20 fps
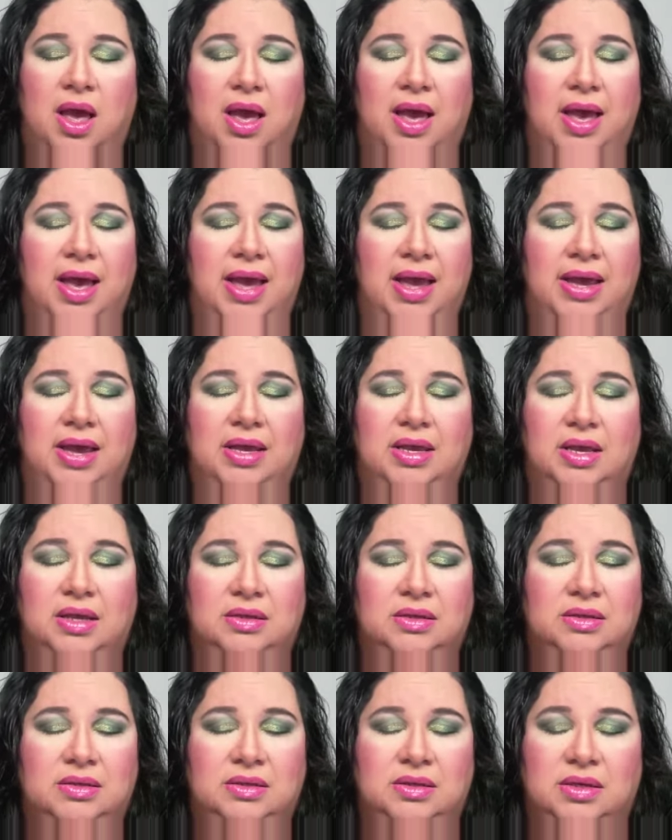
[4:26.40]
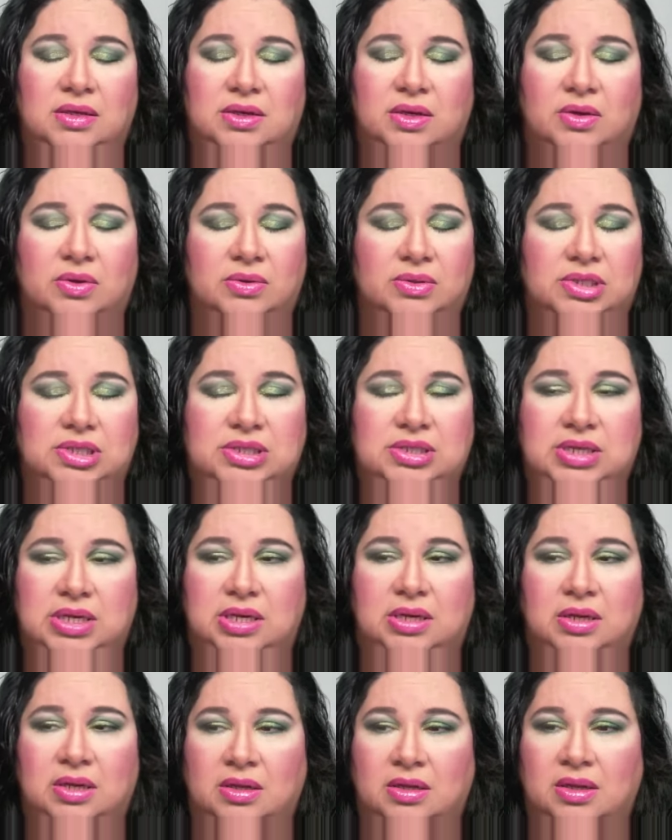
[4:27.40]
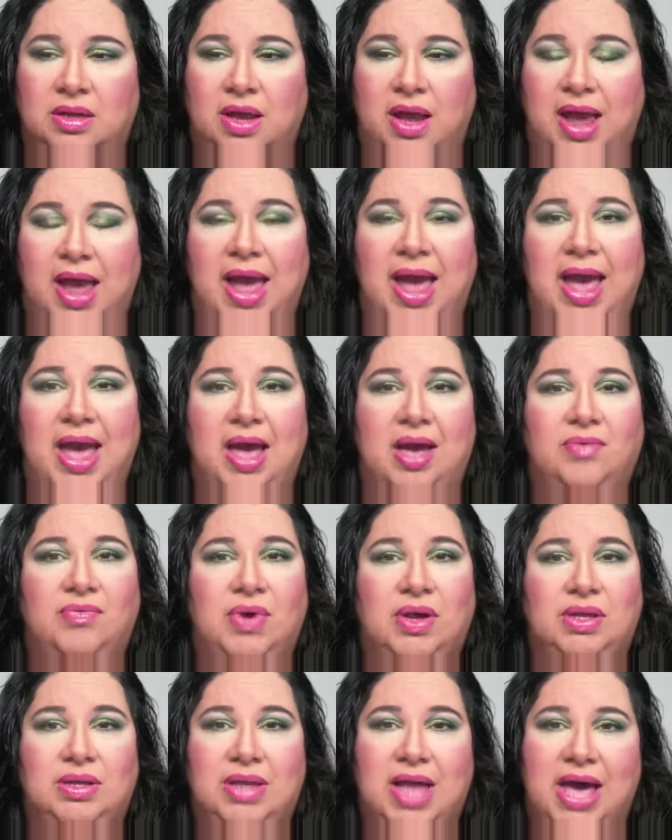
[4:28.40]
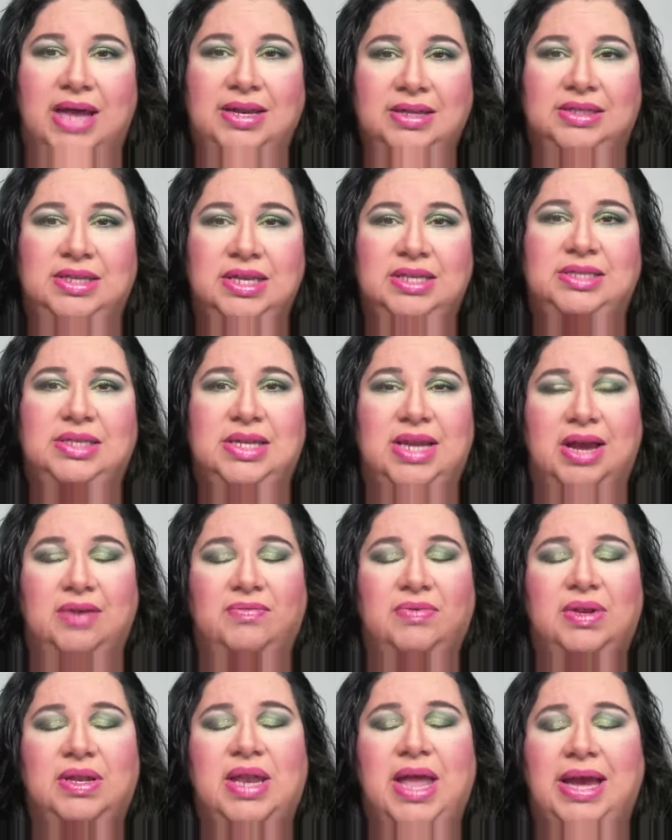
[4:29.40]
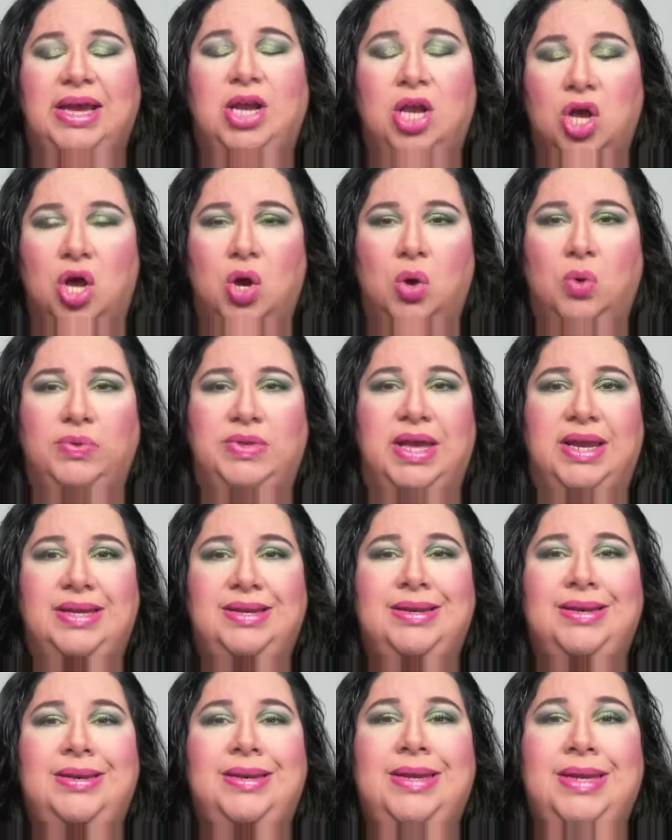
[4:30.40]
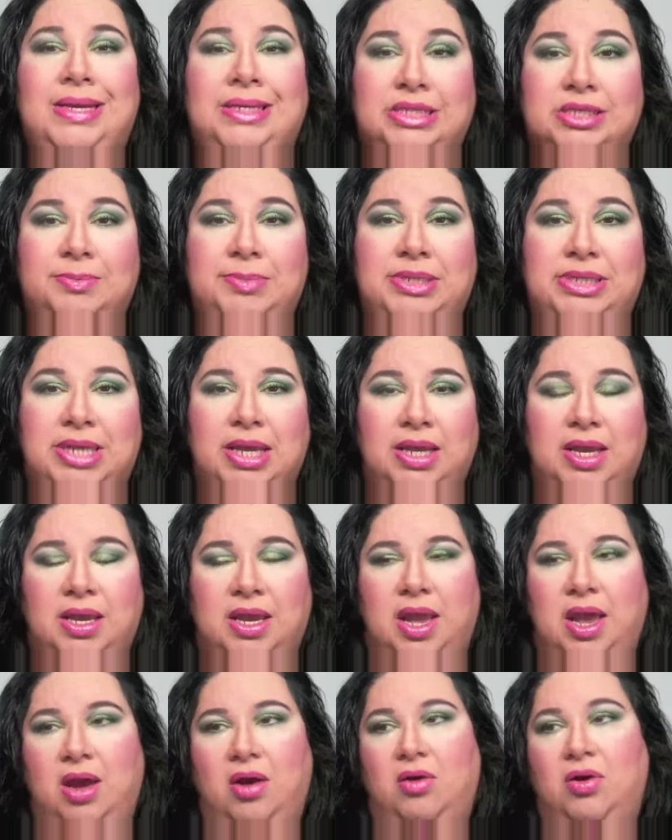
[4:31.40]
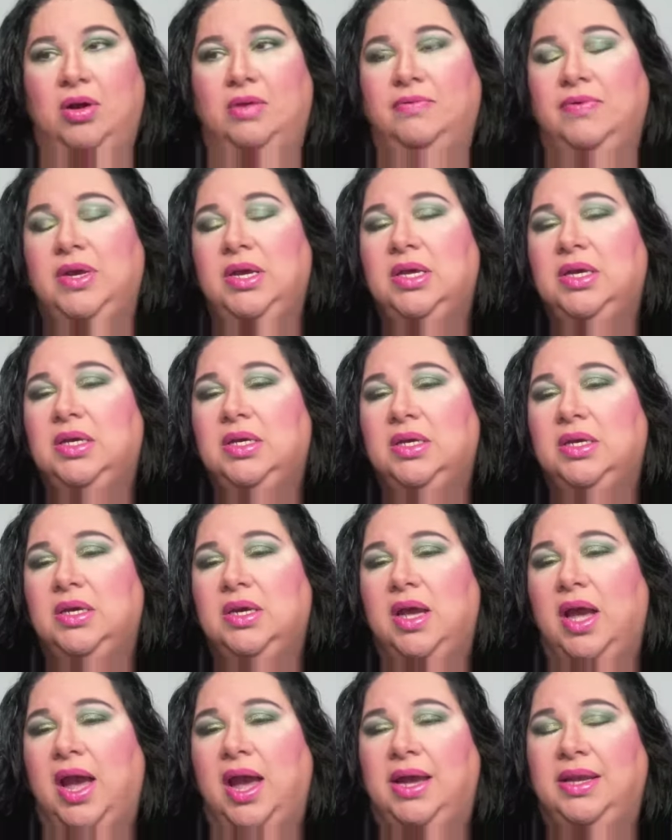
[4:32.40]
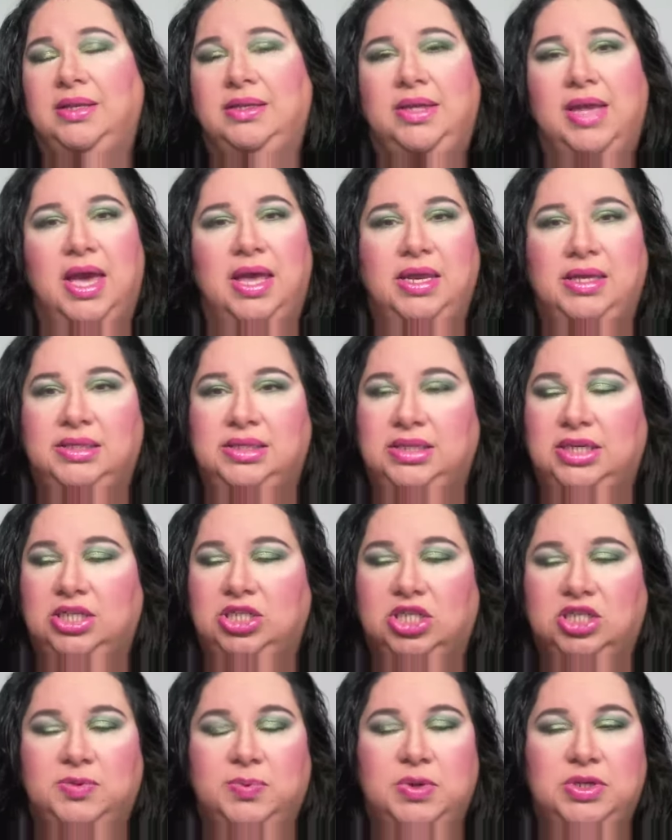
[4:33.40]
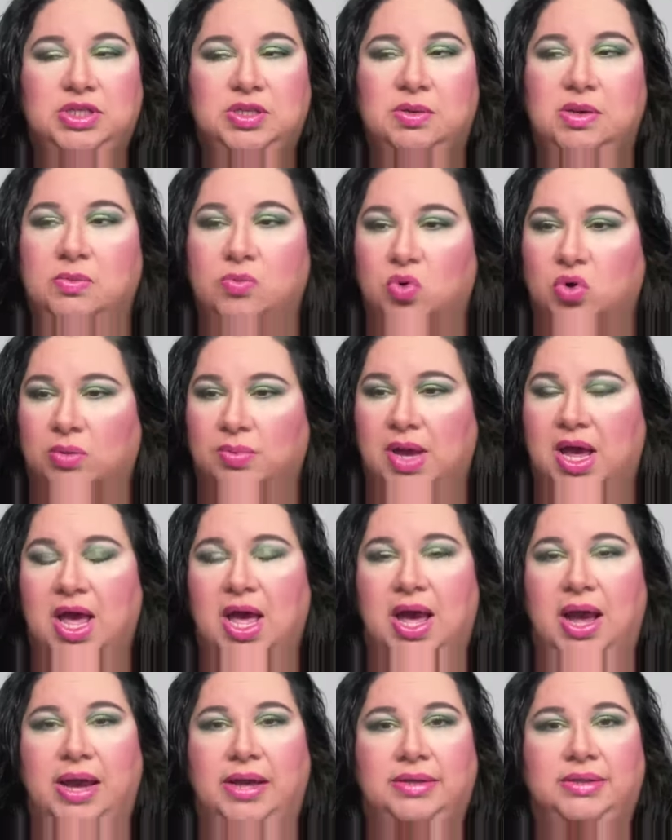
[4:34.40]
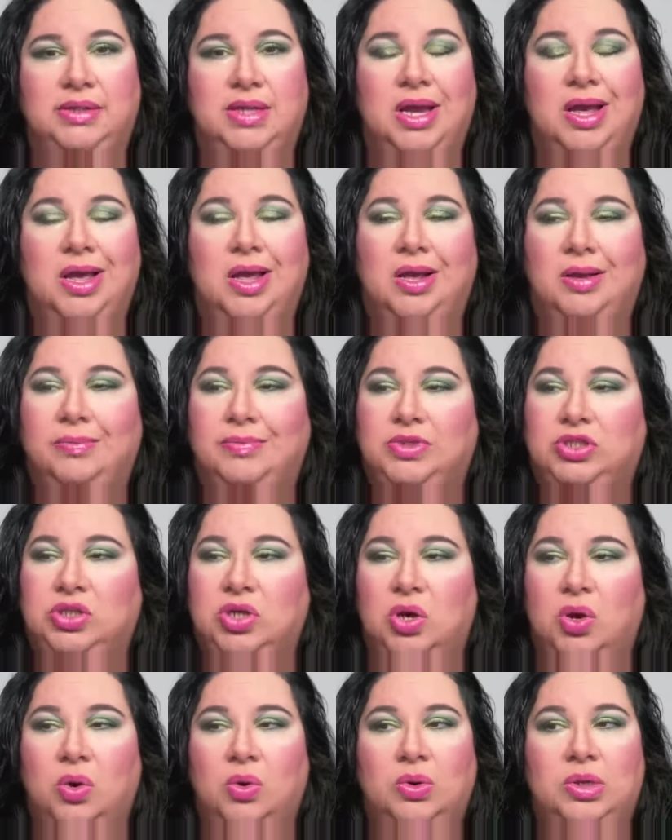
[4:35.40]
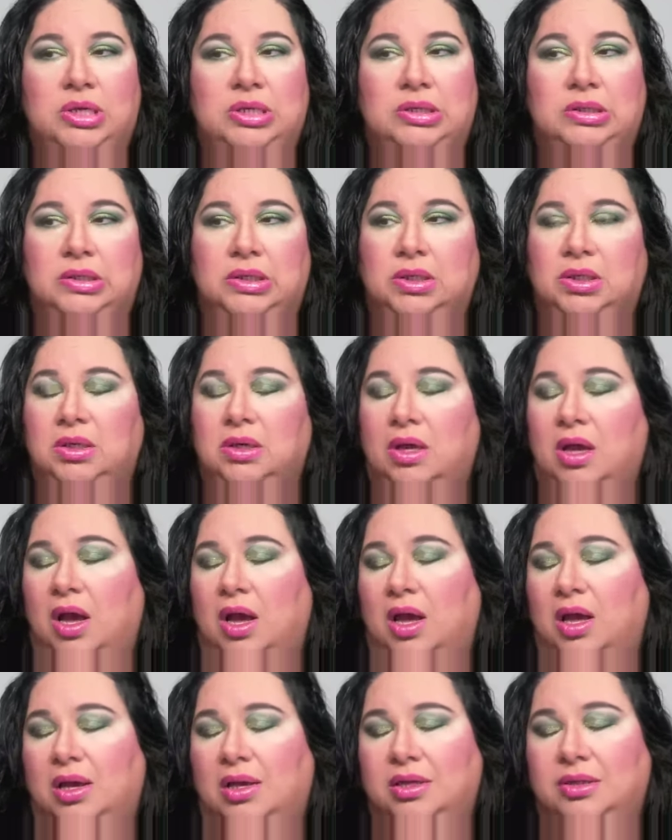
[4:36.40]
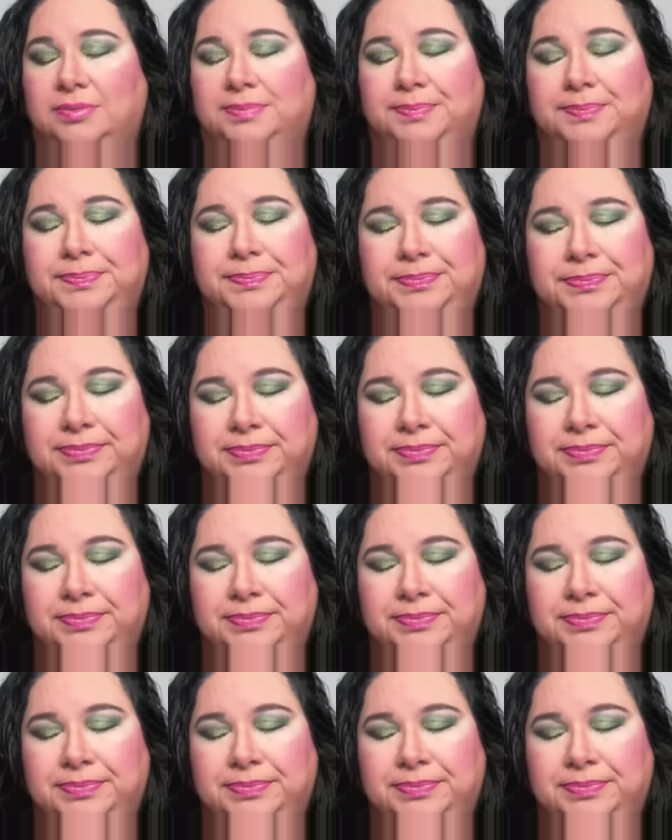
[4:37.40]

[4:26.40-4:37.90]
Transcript: I, you know, still have a lot of things that I've let go that need to be taken care of, and getting sick just puts me more behind. Um, so, um,